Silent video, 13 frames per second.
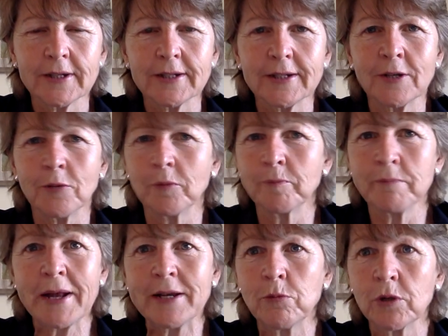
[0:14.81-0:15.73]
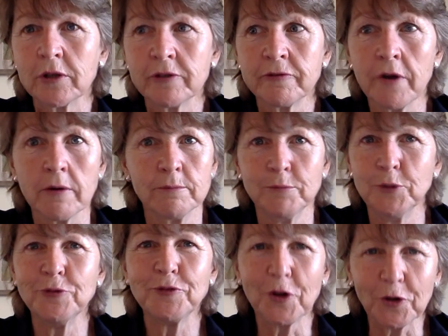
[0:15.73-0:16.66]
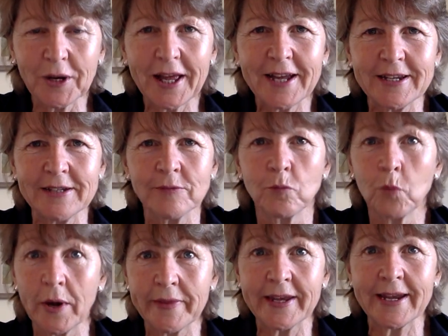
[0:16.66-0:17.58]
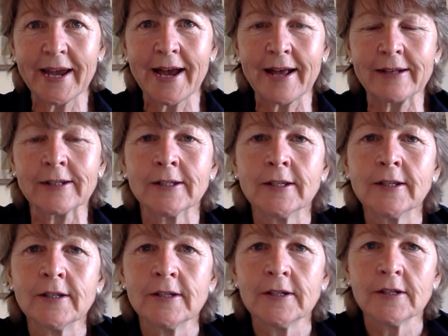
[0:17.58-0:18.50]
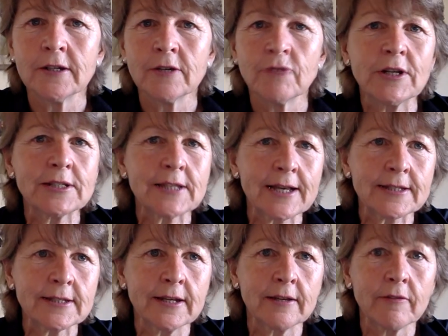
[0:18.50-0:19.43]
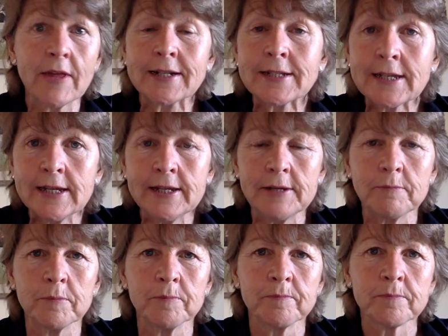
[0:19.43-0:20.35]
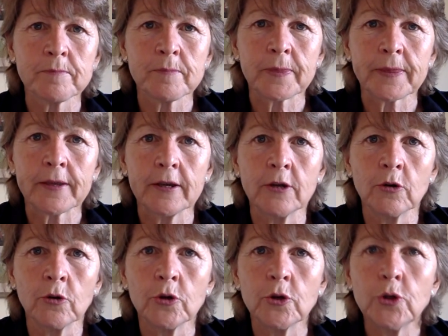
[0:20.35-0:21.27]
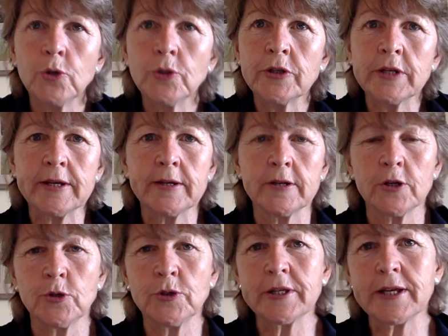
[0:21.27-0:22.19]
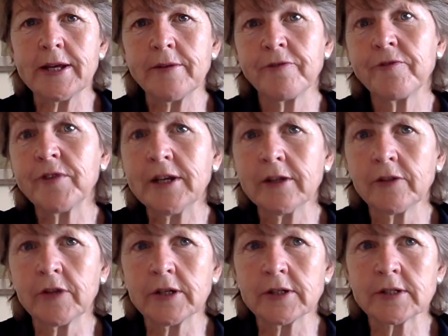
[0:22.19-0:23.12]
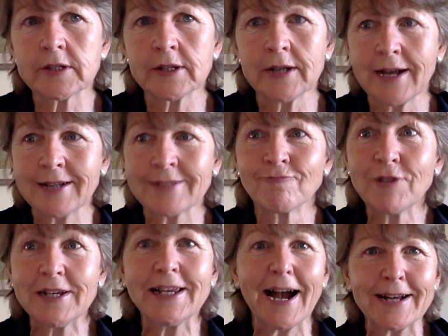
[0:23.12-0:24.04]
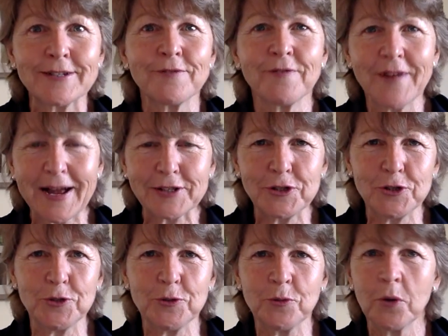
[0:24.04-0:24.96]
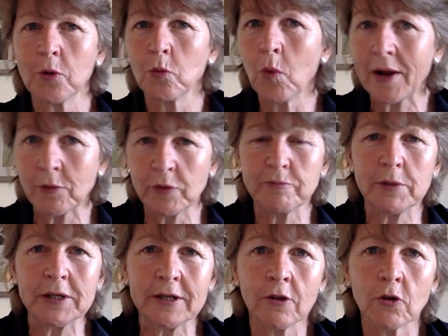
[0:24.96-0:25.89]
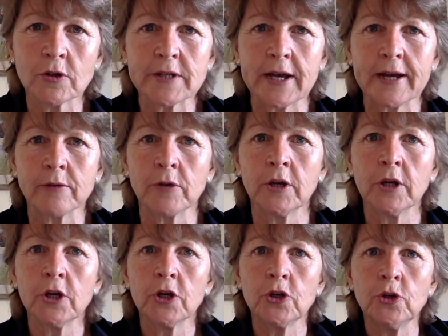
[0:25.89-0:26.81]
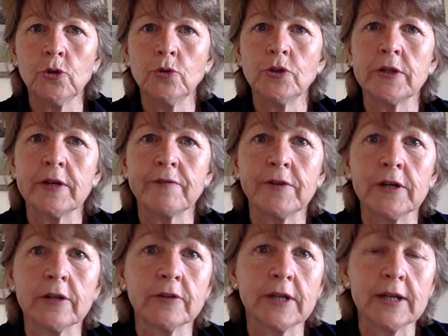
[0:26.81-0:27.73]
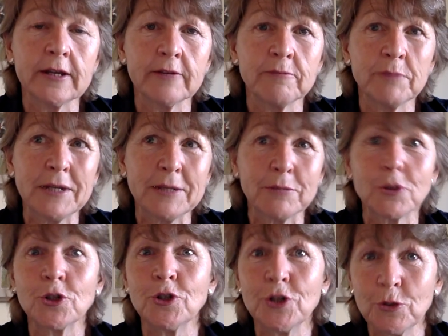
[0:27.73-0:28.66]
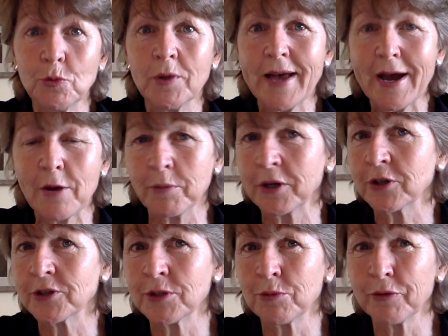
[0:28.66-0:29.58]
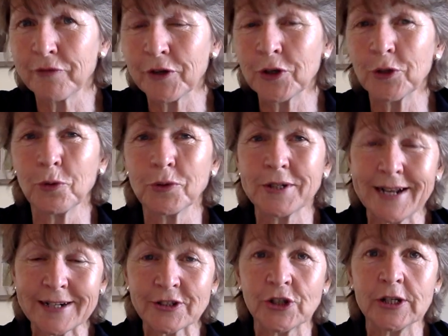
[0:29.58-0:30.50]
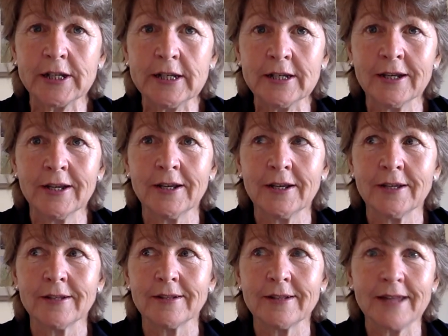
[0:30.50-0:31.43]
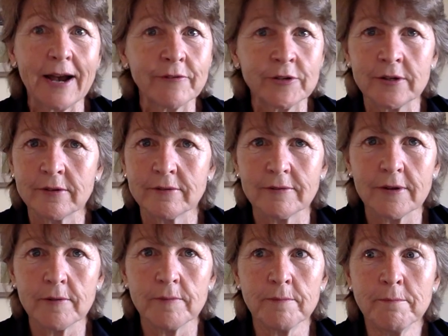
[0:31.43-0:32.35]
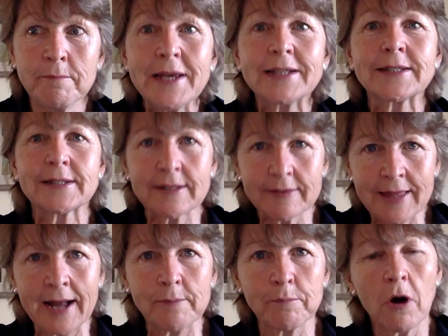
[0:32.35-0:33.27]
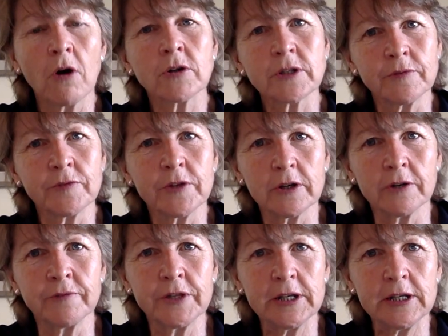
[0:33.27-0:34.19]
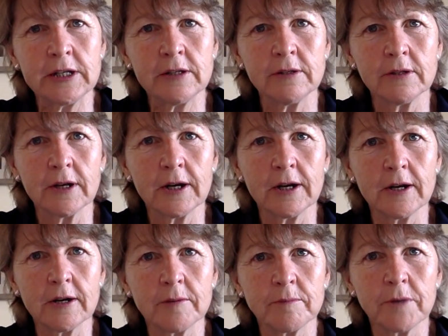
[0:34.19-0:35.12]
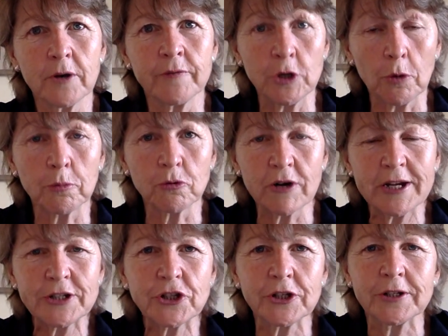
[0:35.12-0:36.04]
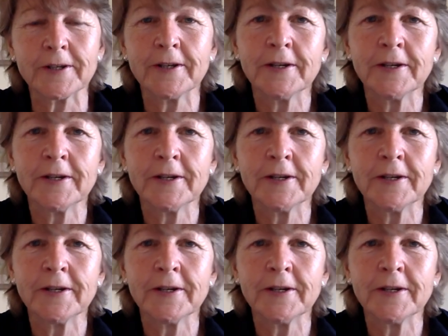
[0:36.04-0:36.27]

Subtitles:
You know, many will have moved online where they can, reassessing their team. You know, who do they feel that has really added value while we've been in lockdown? Who do they feel they have been able to do without because they were furloughed and actually they haven't missed that part of the operation?